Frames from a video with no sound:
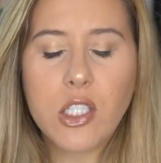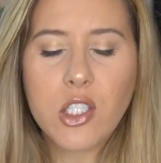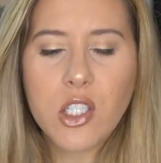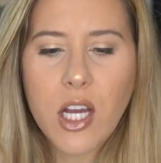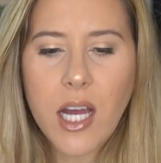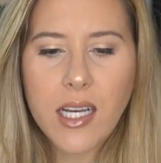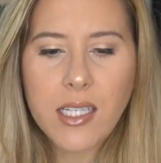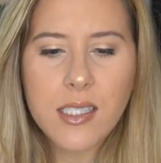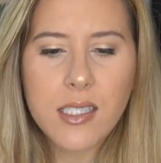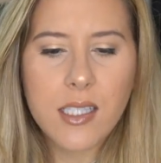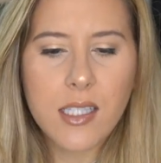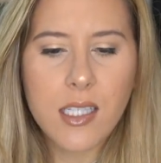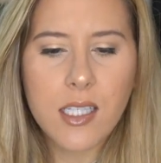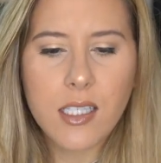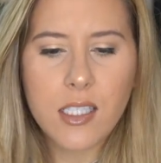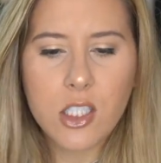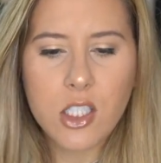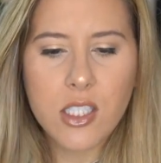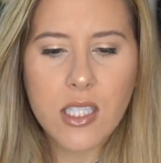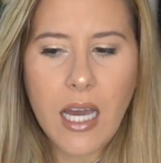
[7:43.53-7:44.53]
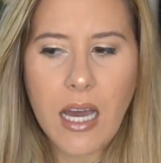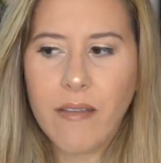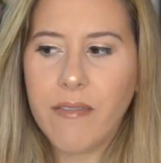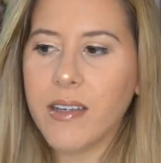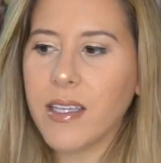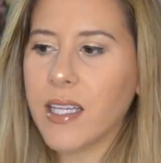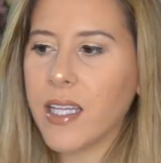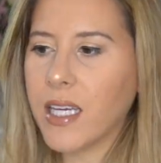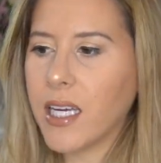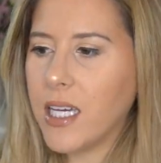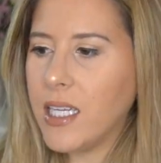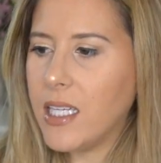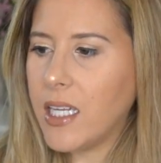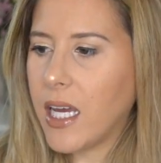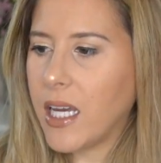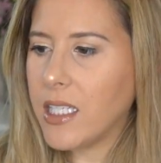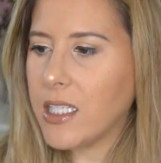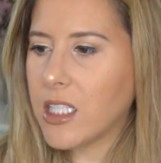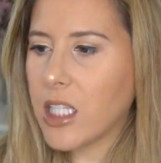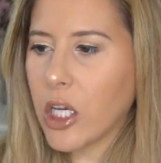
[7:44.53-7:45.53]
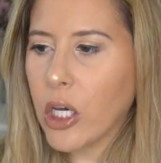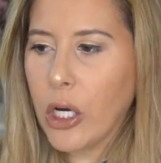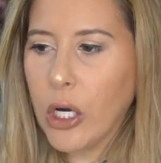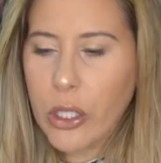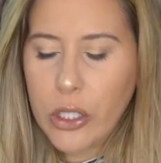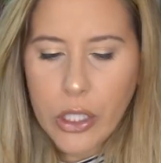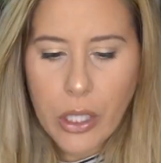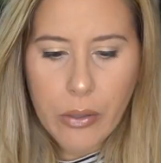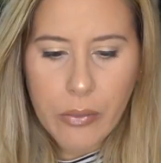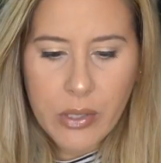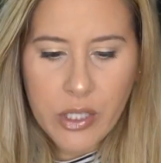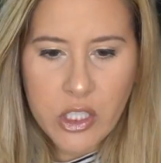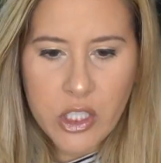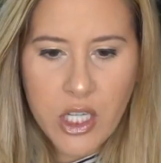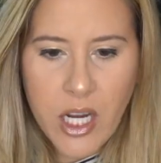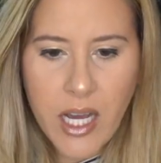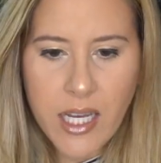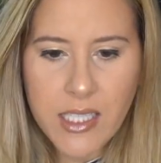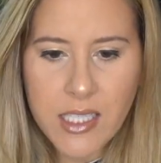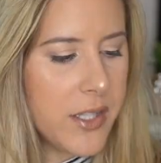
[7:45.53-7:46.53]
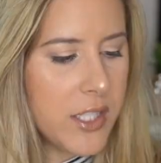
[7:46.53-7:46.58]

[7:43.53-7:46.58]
chest and then just having like a nice glowy chest.